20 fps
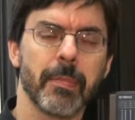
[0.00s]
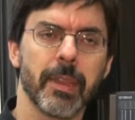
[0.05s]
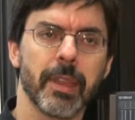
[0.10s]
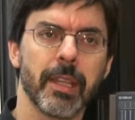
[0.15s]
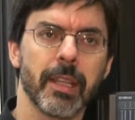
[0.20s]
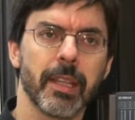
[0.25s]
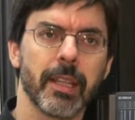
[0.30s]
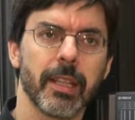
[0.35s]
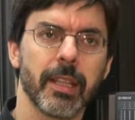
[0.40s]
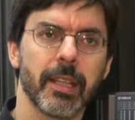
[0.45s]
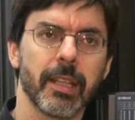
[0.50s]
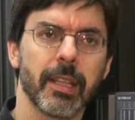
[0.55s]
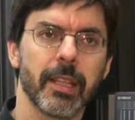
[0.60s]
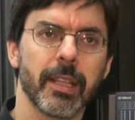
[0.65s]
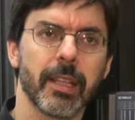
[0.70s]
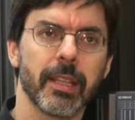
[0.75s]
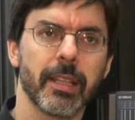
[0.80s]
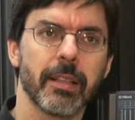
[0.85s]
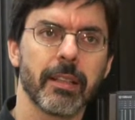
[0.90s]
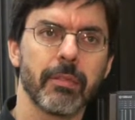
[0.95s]
The
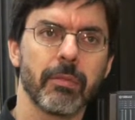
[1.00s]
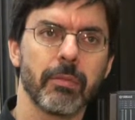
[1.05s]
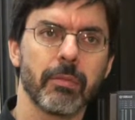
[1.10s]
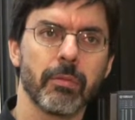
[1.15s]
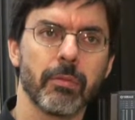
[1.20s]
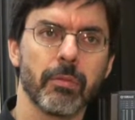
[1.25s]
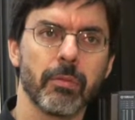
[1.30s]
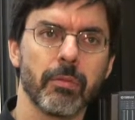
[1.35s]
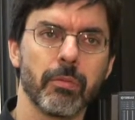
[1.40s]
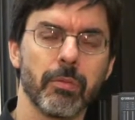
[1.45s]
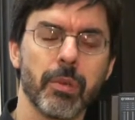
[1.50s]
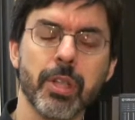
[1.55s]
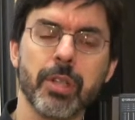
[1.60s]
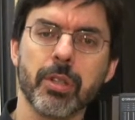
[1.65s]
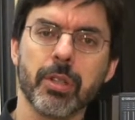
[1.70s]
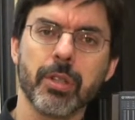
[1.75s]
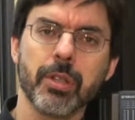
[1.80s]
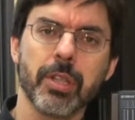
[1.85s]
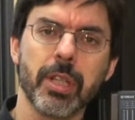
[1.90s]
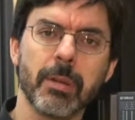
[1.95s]

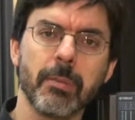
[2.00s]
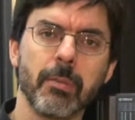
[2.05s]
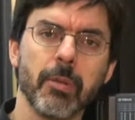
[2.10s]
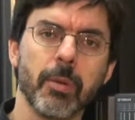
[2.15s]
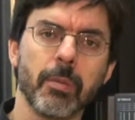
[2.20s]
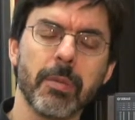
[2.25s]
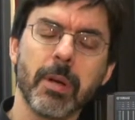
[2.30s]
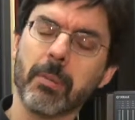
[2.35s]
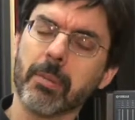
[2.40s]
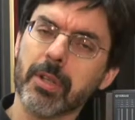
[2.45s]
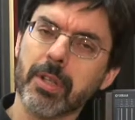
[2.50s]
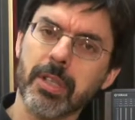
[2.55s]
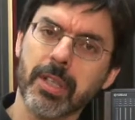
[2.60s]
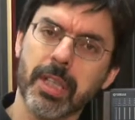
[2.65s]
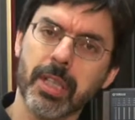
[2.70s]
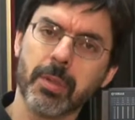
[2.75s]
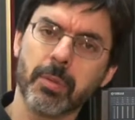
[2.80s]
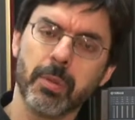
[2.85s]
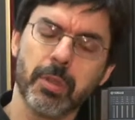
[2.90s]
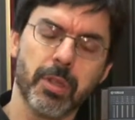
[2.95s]
research theme group number
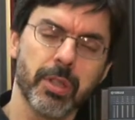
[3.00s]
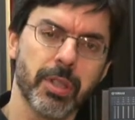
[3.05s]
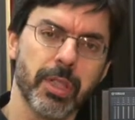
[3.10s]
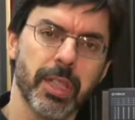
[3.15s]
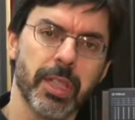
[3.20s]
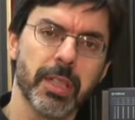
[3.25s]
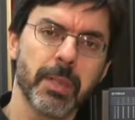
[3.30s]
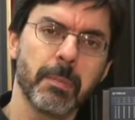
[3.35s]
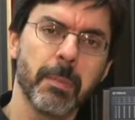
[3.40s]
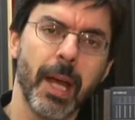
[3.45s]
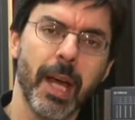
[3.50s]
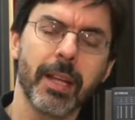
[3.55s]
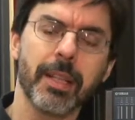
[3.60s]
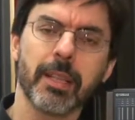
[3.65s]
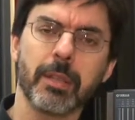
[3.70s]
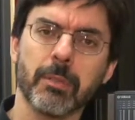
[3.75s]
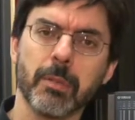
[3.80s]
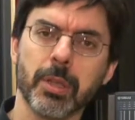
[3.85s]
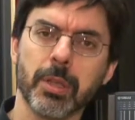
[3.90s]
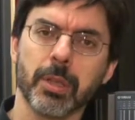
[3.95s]
6, which is the
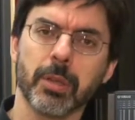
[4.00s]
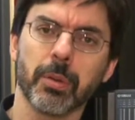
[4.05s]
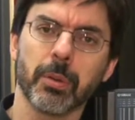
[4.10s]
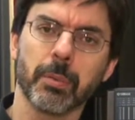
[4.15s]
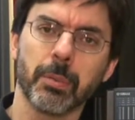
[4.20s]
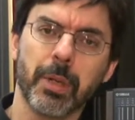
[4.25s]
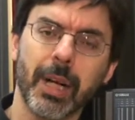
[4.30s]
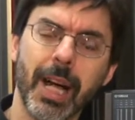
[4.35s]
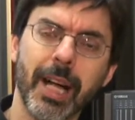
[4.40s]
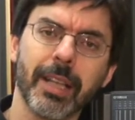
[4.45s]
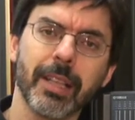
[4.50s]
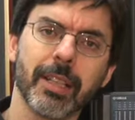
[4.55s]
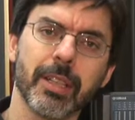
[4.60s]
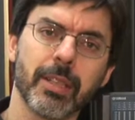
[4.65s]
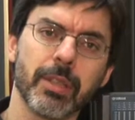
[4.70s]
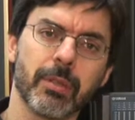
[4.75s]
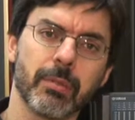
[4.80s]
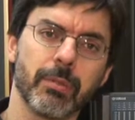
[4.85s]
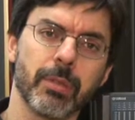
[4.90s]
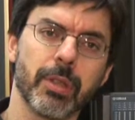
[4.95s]
expanded musical
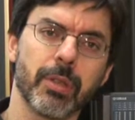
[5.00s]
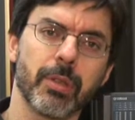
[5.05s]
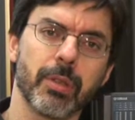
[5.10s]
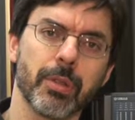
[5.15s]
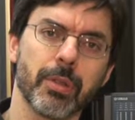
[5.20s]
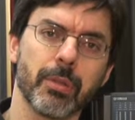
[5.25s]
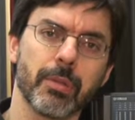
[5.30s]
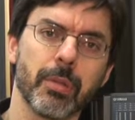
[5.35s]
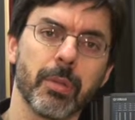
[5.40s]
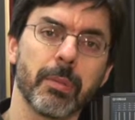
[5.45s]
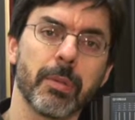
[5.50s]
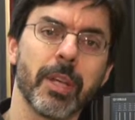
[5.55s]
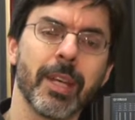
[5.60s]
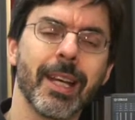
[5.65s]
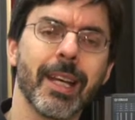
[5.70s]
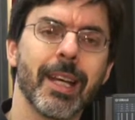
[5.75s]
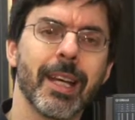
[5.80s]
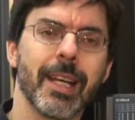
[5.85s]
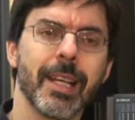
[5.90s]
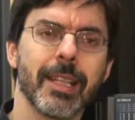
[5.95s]
practice research group,
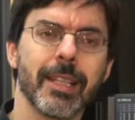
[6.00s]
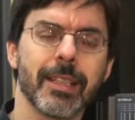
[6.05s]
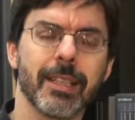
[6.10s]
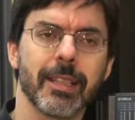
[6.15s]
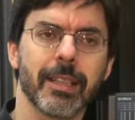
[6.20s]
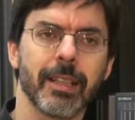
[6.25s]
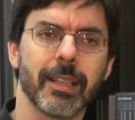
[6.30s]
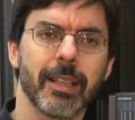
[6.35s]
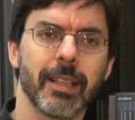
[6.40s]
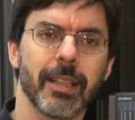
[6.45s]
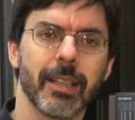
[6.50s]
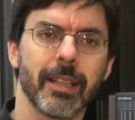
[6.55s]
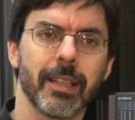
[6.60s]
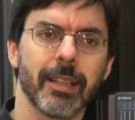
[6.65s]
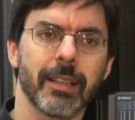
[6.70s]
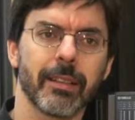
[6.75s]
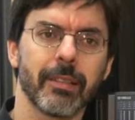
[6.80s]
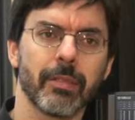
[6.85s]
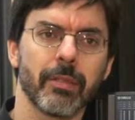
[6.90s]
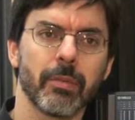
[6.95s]
is
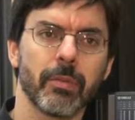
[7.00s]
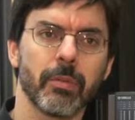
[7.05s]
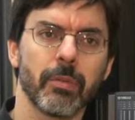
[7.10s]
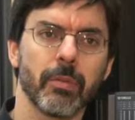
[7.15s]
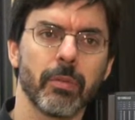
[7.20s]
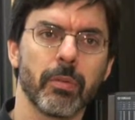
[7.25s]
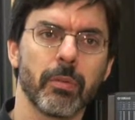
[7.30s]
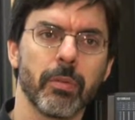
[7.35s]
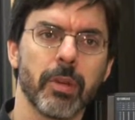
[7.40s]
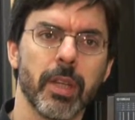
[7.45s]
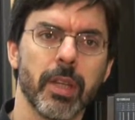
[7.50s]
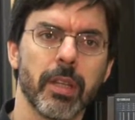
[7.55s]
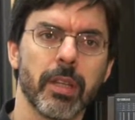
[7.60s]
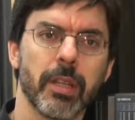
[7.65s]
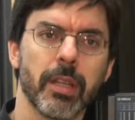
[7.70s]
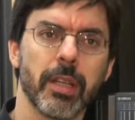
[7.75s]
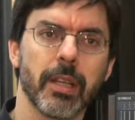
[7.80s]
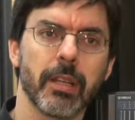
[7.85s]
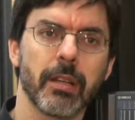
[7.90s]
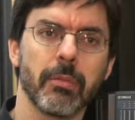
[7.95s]

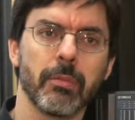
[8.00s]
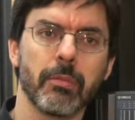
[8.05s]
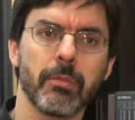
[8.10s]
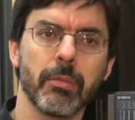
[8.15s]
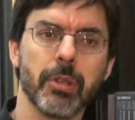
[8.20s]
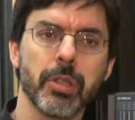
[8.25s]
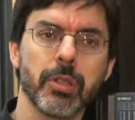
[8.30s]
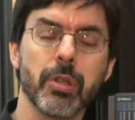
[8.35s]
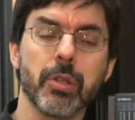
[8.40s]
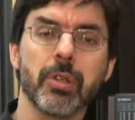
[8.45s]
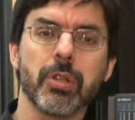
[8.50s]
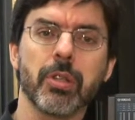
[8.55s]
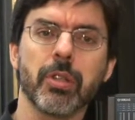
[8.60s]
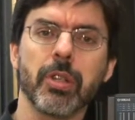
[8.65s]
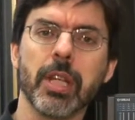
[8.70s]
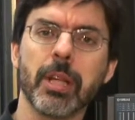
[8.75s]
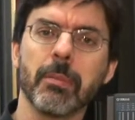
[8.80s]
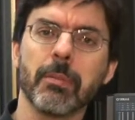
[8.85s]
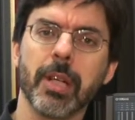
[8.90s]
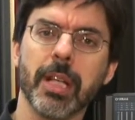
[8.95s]
the research
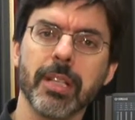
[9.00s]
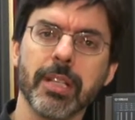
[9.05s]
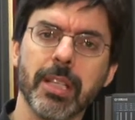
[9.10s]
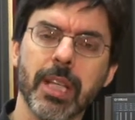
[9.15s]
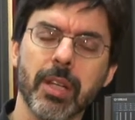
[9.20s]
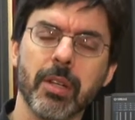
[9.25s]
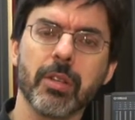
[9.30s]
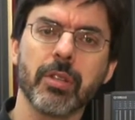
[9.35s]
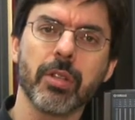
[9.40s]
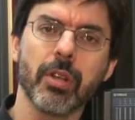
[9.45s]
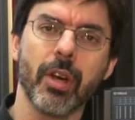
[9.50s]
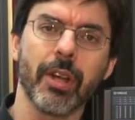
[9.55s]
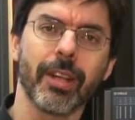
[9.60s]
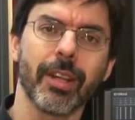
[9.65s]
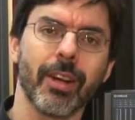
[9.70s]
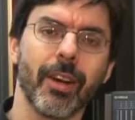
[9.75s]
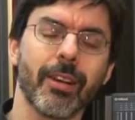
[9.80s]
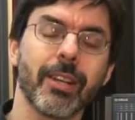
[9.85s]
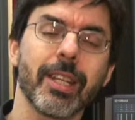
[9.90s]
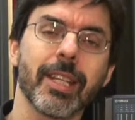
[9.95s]
theme that centers on
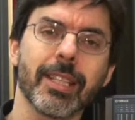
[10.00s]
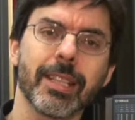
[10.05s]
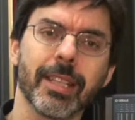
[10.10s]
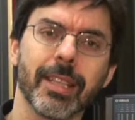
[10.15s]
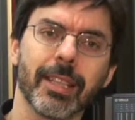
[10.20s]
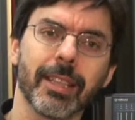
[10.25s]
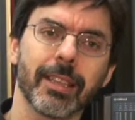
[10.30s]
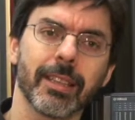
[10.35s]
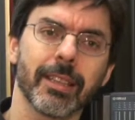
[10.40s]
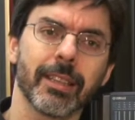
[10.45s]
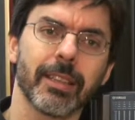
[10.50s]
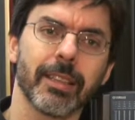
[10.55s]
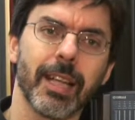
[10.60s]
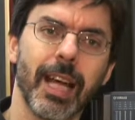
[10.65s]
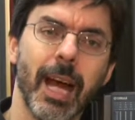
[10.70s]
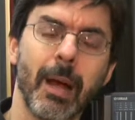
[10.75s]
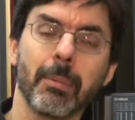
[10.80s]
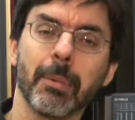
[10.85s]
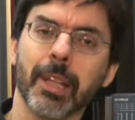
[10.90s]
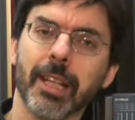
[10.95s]
the artistic
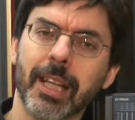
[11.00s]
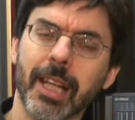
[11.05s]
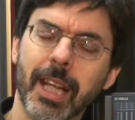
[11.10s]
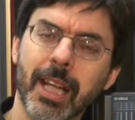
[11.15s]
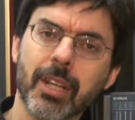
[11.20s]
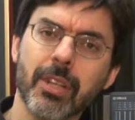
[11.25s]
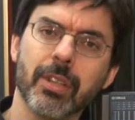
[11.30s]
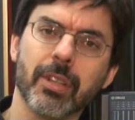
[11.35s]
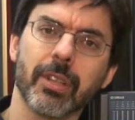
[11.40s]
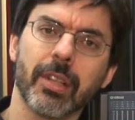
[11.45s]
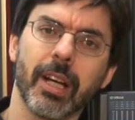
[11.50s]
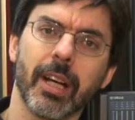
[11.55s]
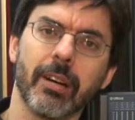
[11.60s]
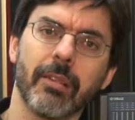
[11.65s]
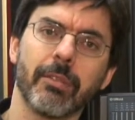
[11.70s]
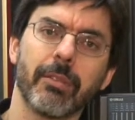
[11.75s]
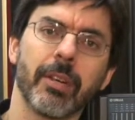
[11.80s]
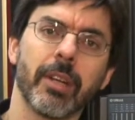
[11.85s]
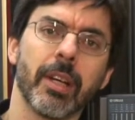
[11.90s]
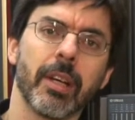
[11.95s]
application
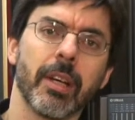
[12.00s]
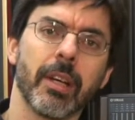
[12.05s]
of